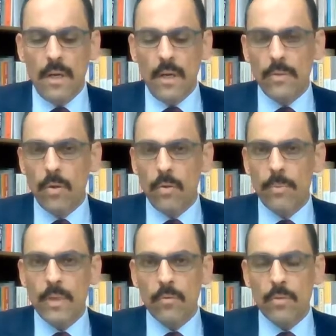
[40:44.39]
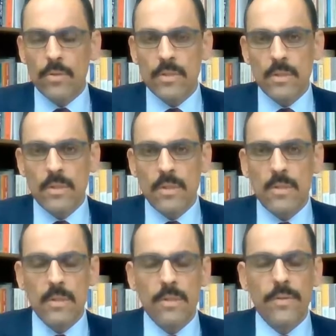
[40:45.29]
And nobody wants to see
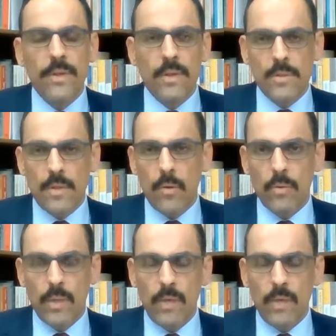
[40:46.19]
Syria as a whole.